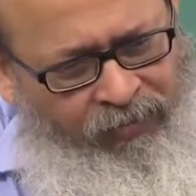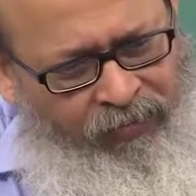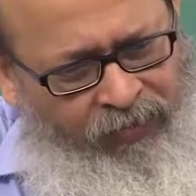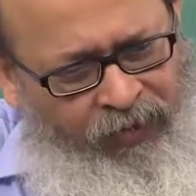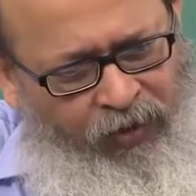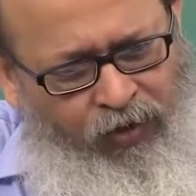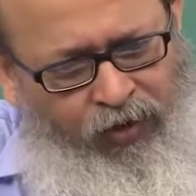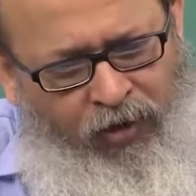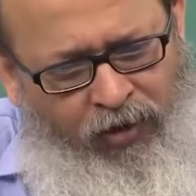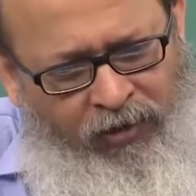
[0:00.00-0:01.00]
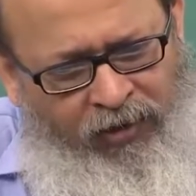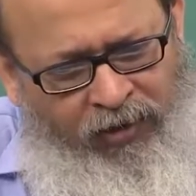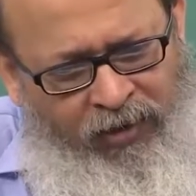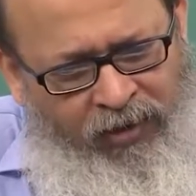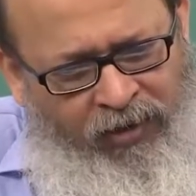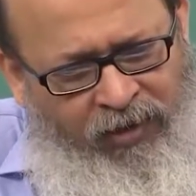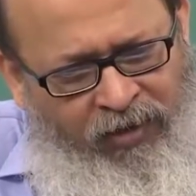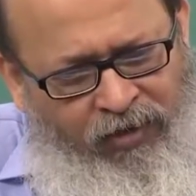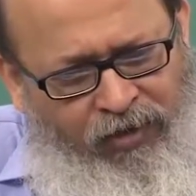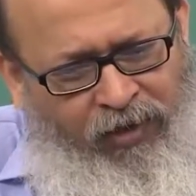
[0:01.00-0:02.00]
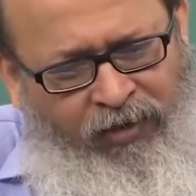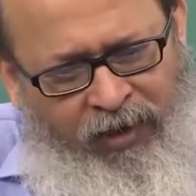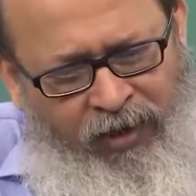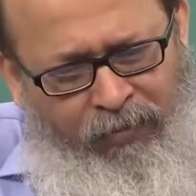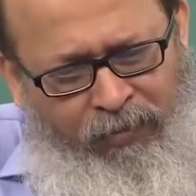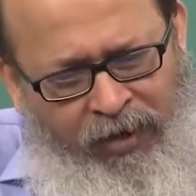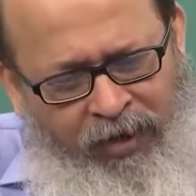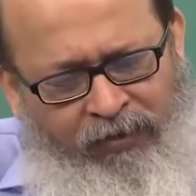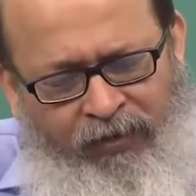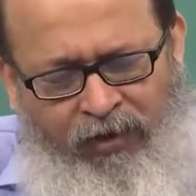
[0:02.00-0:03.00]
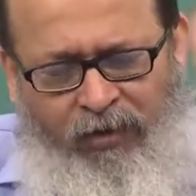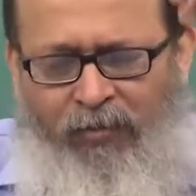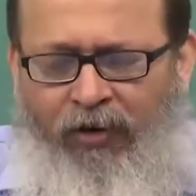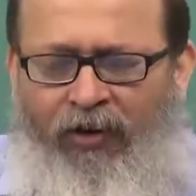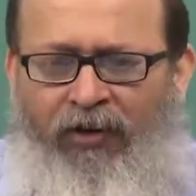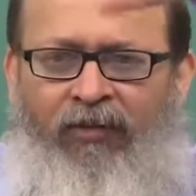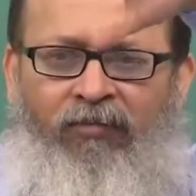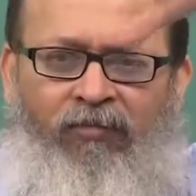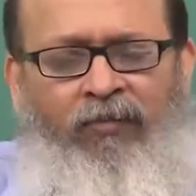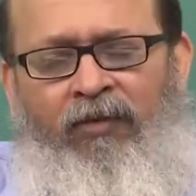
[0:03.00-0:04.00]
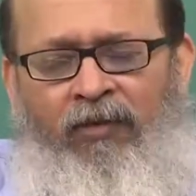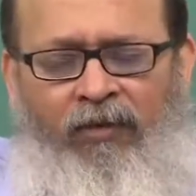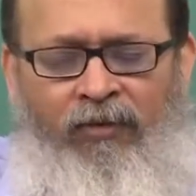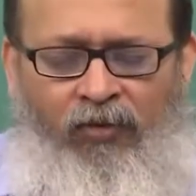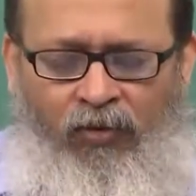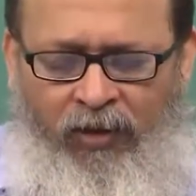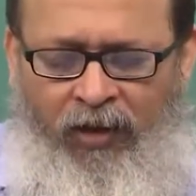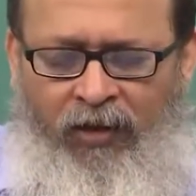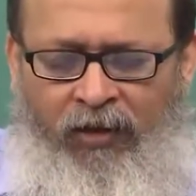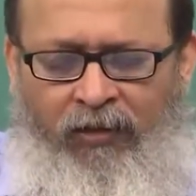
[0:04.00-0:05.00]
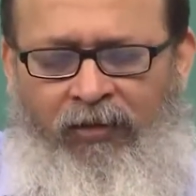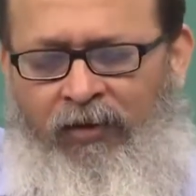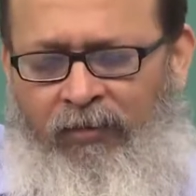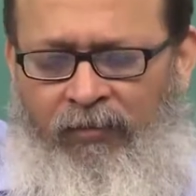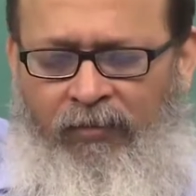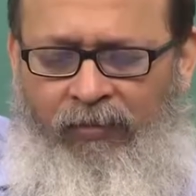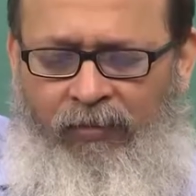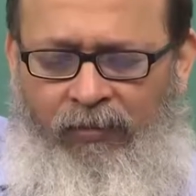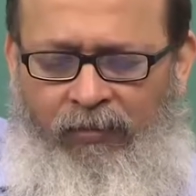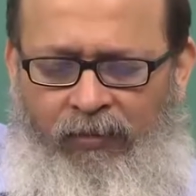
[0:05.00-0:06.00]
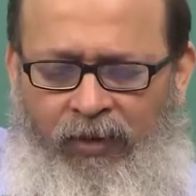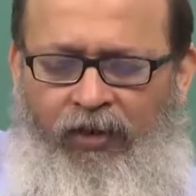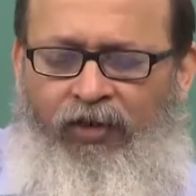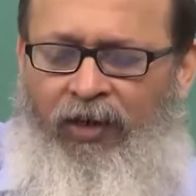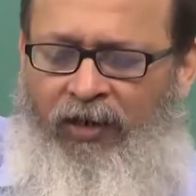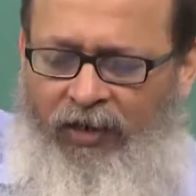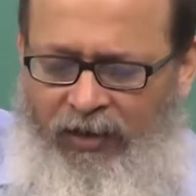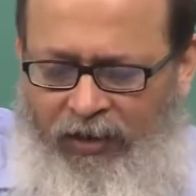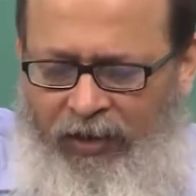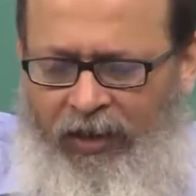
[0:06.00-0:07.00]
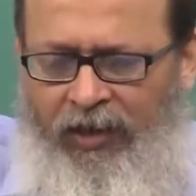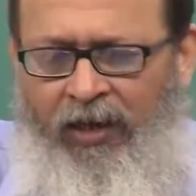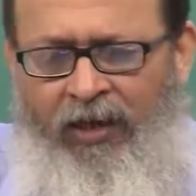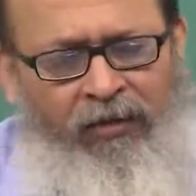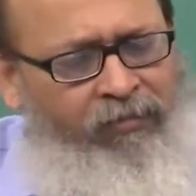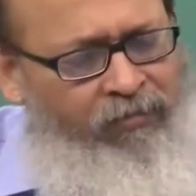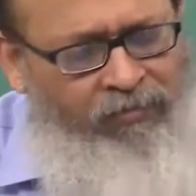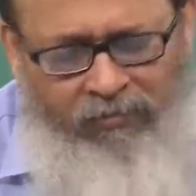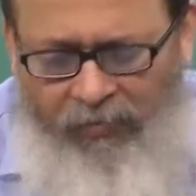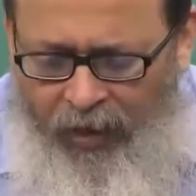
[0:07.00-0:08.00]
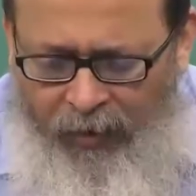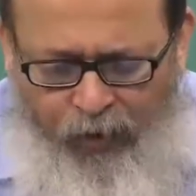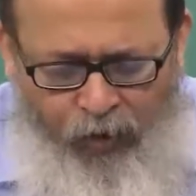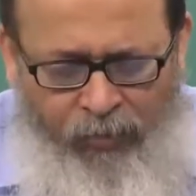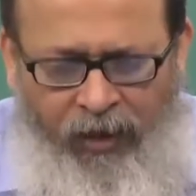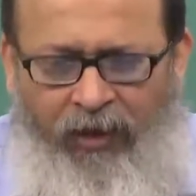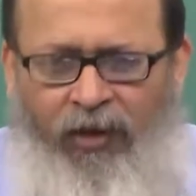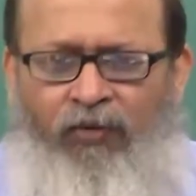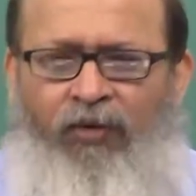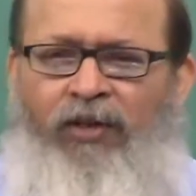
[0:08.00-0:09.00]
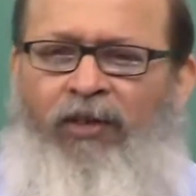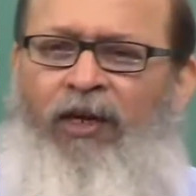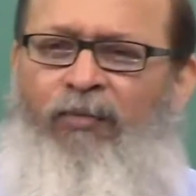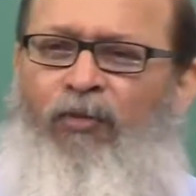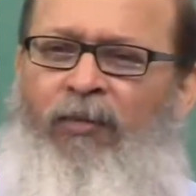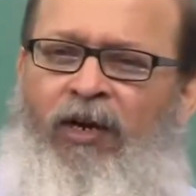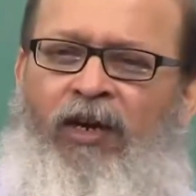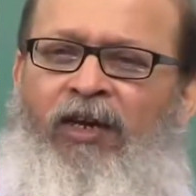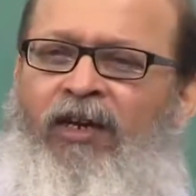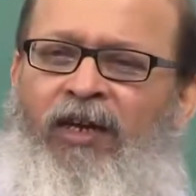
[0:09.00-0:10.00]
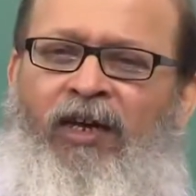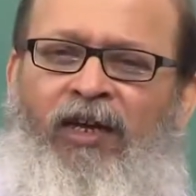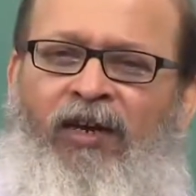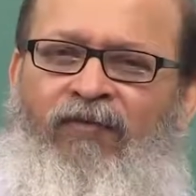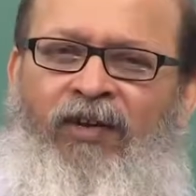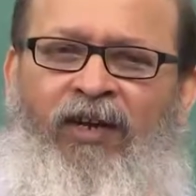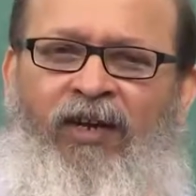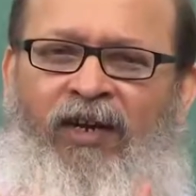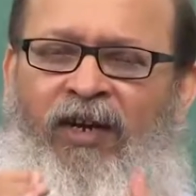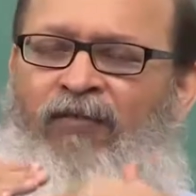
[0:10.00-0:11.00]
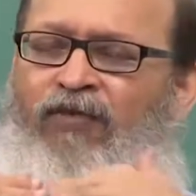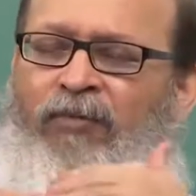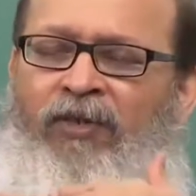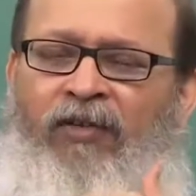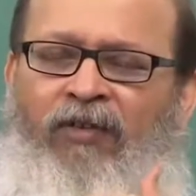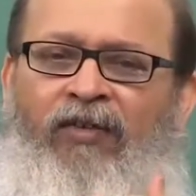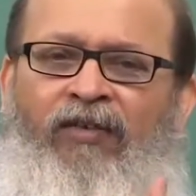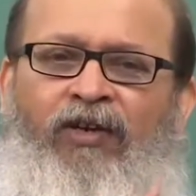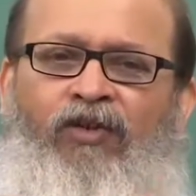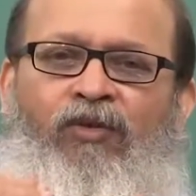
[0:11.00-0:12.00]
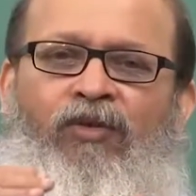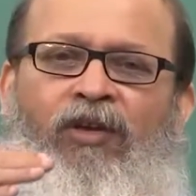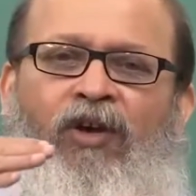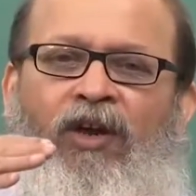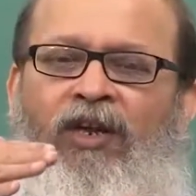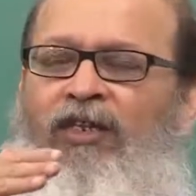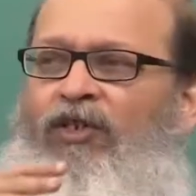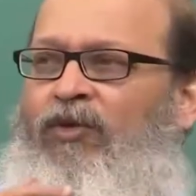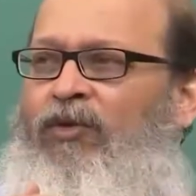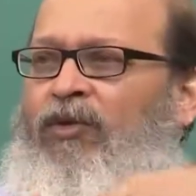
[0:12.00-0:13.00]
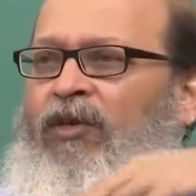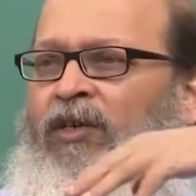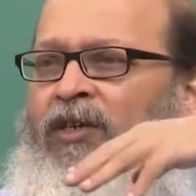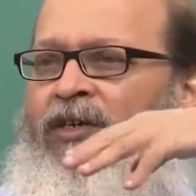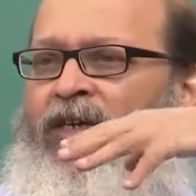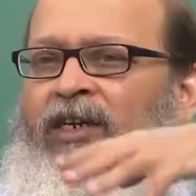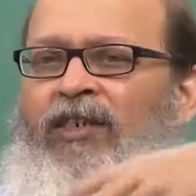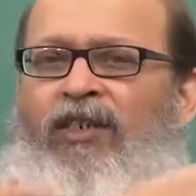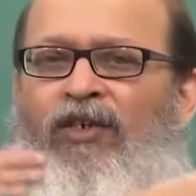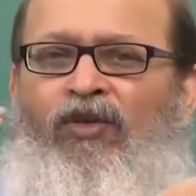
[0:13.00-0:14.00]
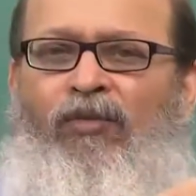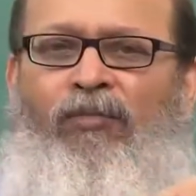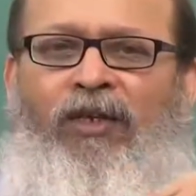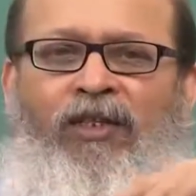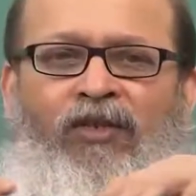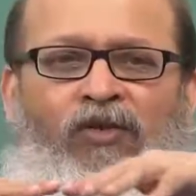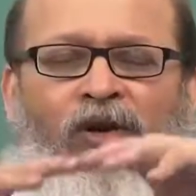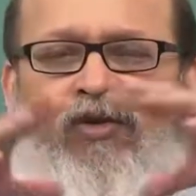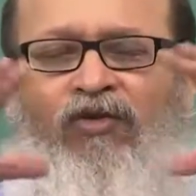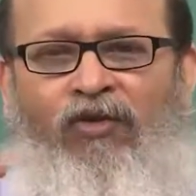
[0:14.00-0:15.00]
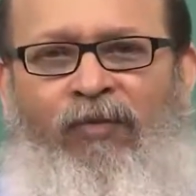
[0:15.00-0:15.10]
with your neurons are in place when you are born. Social cultural conditioning helps you make networks, help you make learning layer after layer, right from survival to knowledge to religion to myth to how to